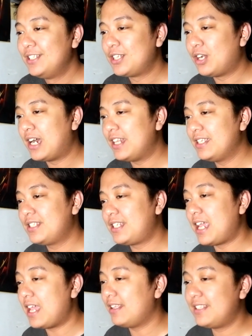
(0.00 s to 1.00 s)
So this
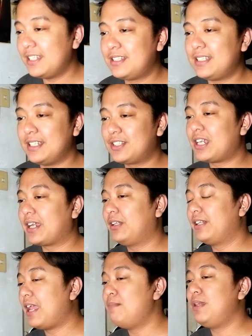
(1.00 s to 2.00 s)
is
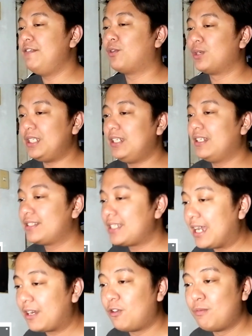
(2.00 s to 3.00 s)
titled MB14 and
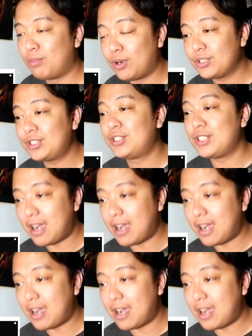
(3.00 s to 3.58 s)
Saro Boss